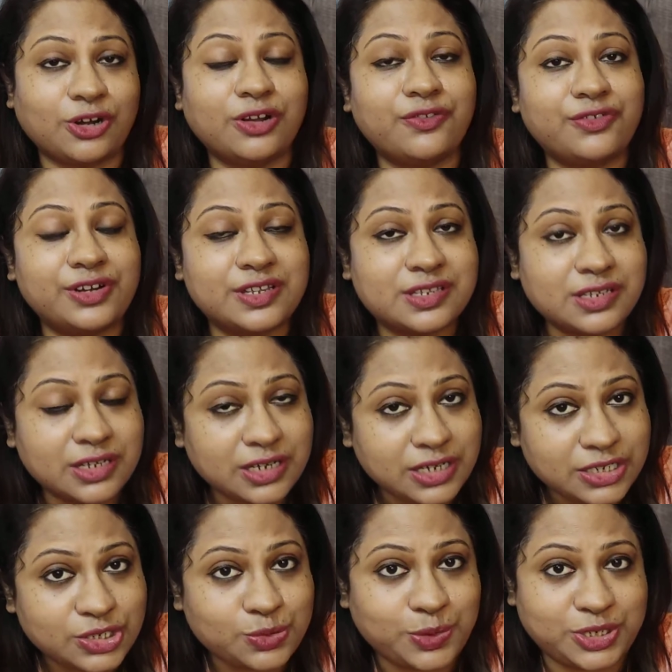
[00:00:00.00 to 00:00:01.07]
a lot of
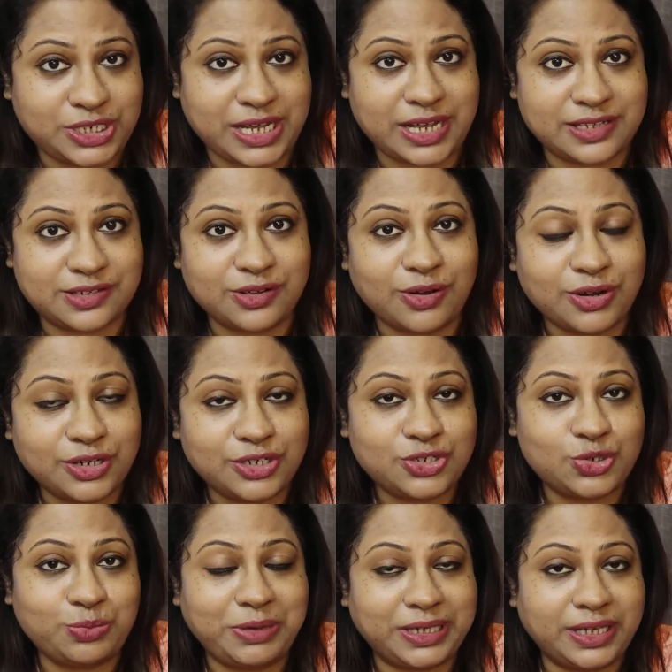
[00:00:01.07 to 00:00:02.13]
research which has gone
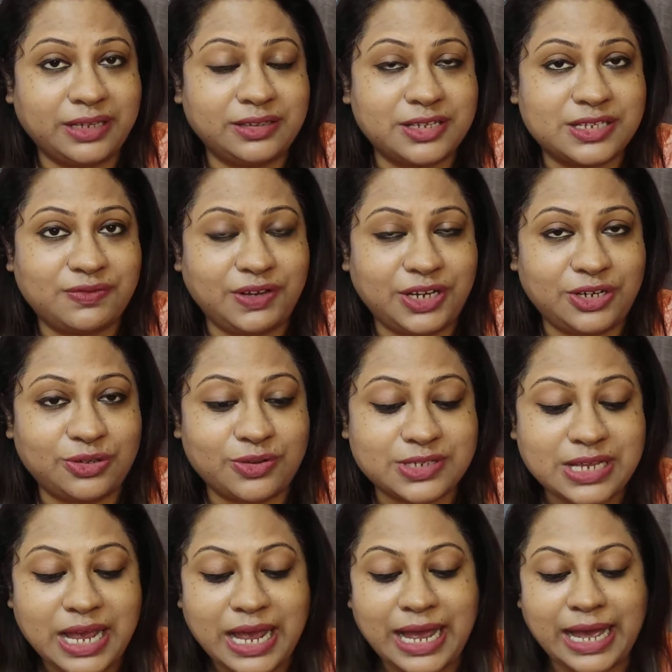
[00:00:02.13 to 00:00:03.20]
into making these
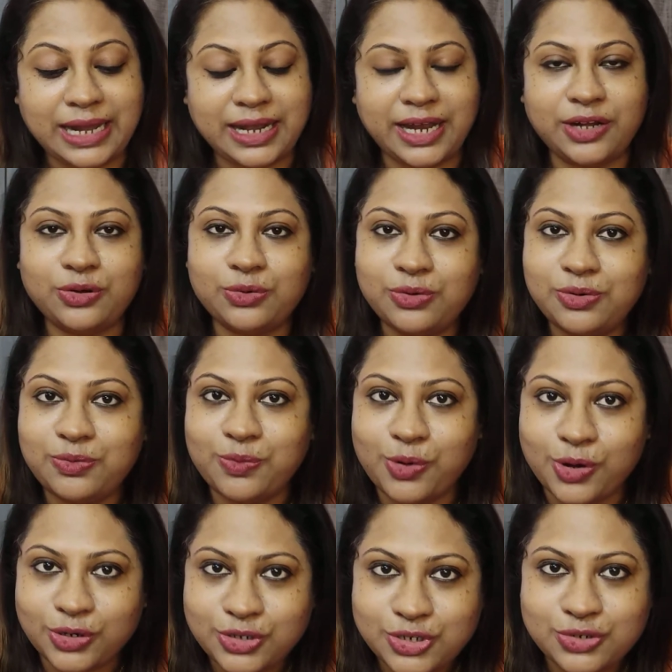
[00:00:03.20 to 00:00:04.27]
videos, and I don't
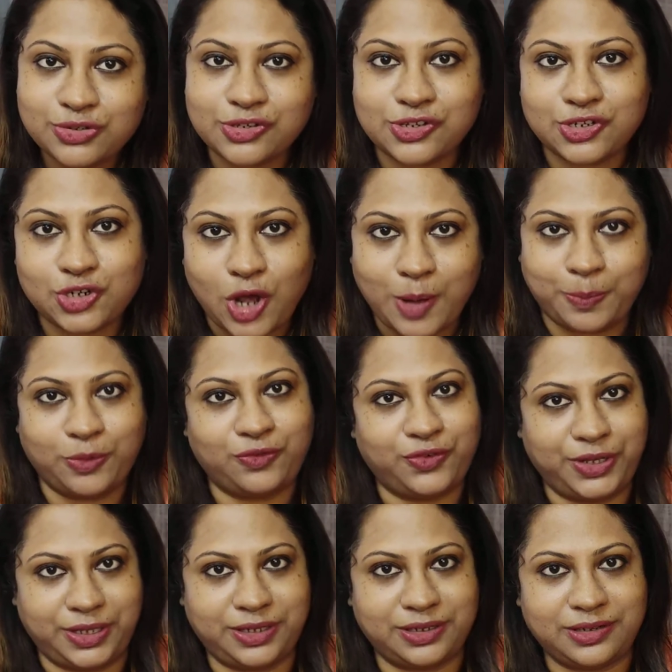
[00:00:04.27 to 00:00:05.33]
want to stop
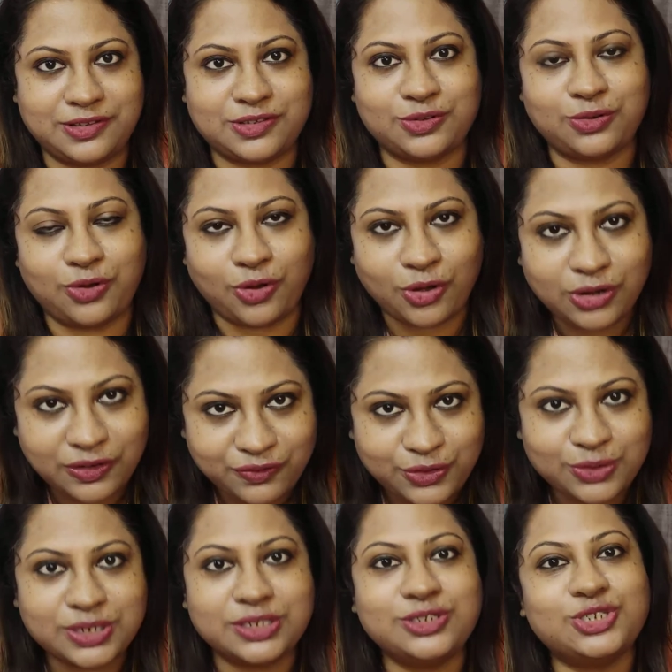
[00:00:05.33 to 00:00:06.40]
over here. So all of
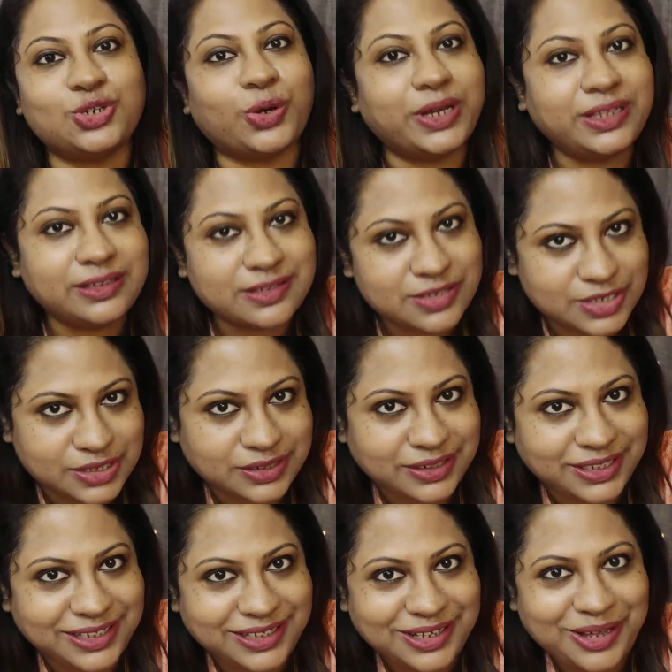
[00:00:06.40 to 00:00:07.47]
you can join this
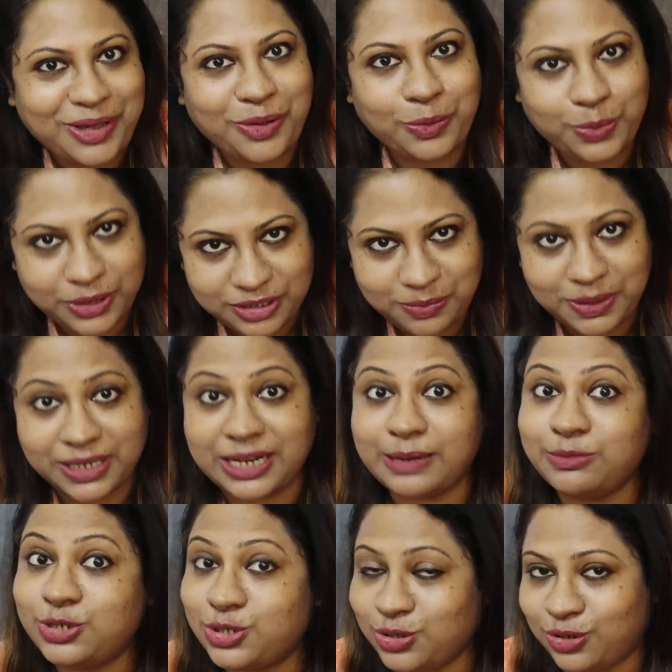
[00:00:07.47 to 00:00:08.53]
journey with me, and
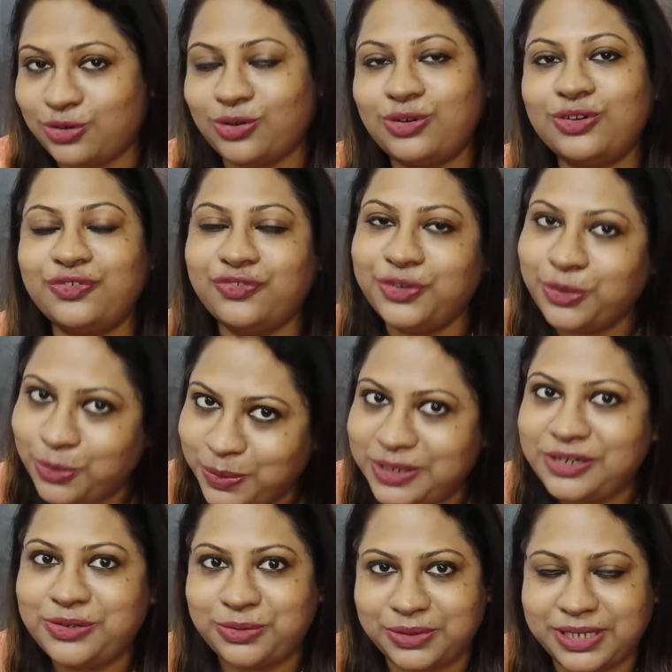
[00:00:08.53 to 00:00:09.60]
I'm sure all of you
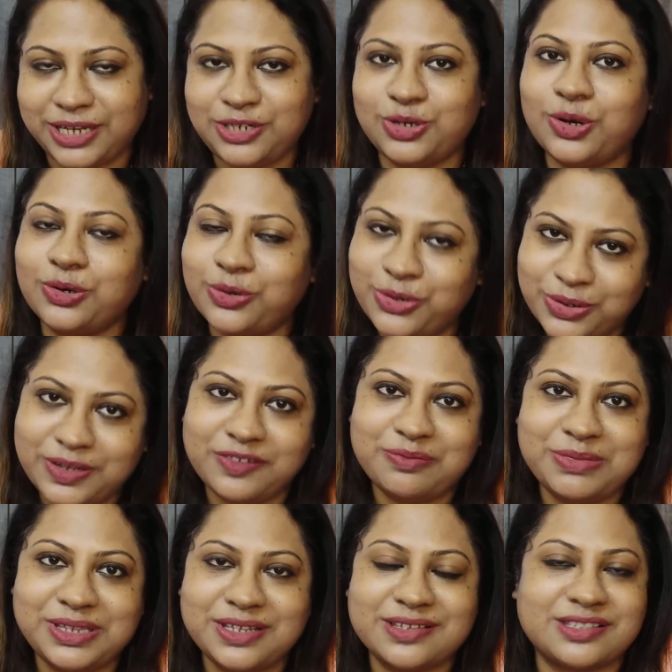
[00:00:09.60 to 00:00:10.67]
will do that. You're going to give
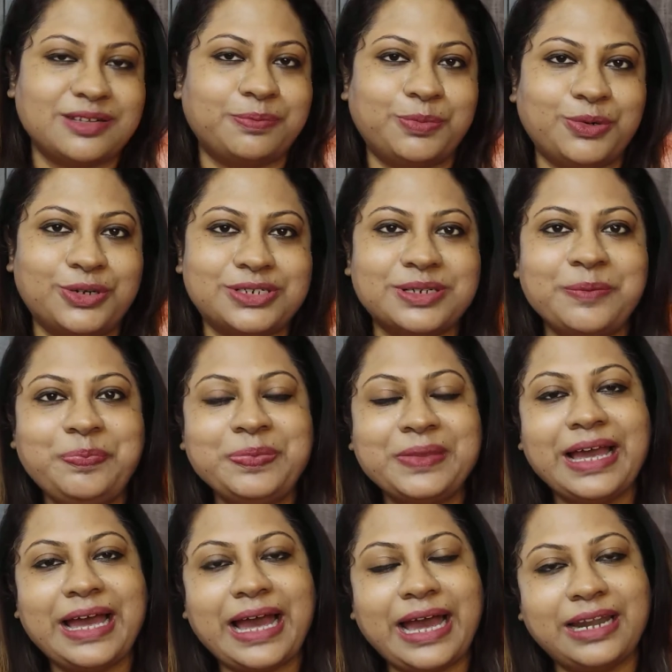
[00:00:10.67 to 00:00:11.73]
me this support,
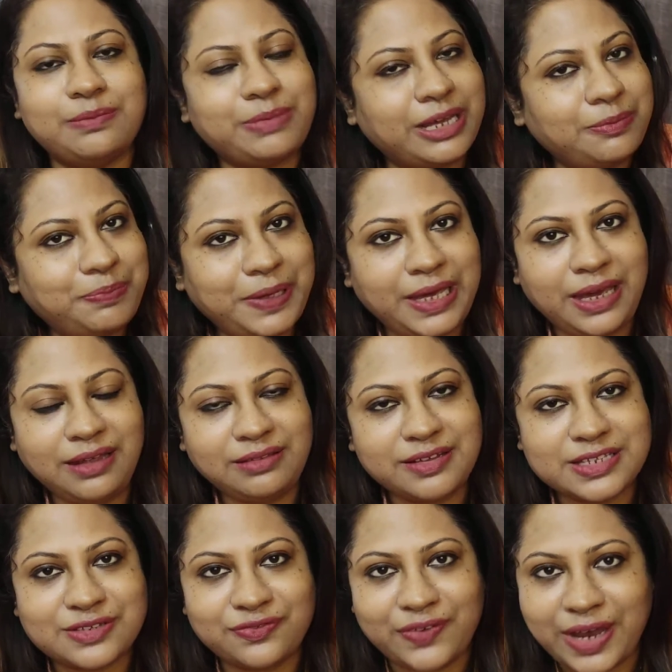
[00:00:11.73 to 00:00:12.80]
and by paying
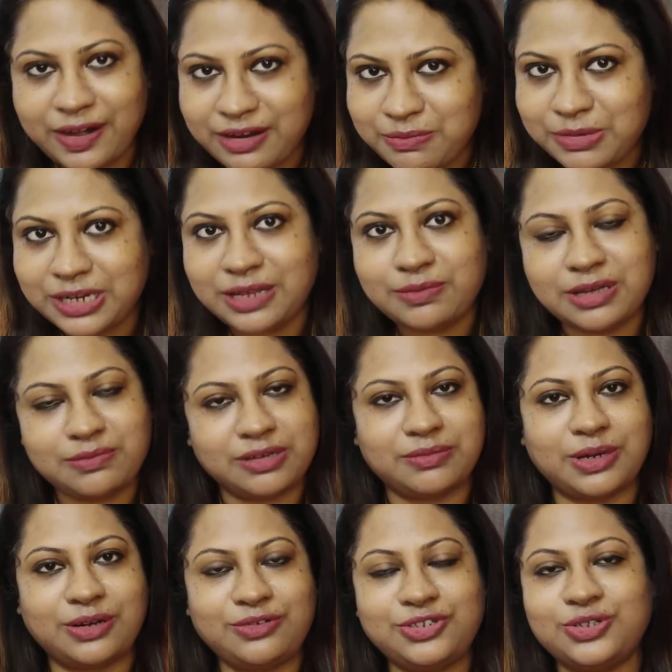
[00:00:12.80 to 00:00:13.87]
this very minimum
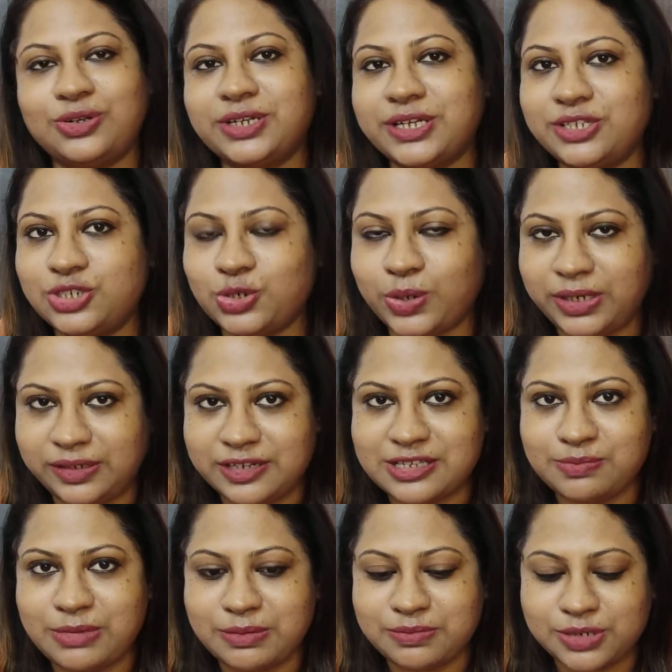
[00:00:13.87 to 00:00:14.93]
amount, you can join
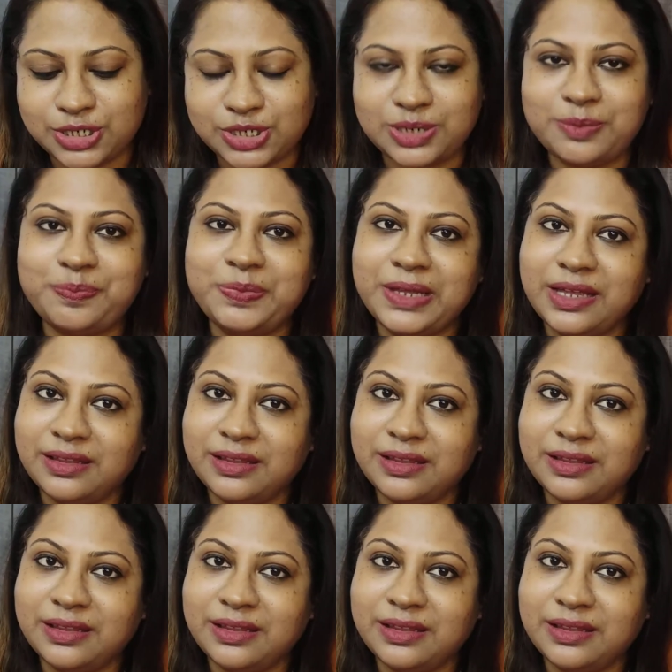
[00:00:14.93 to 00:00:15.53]
this membership.